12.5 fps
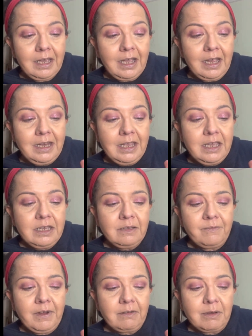And it is
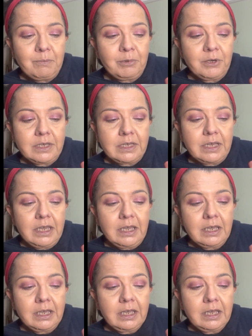very pretty.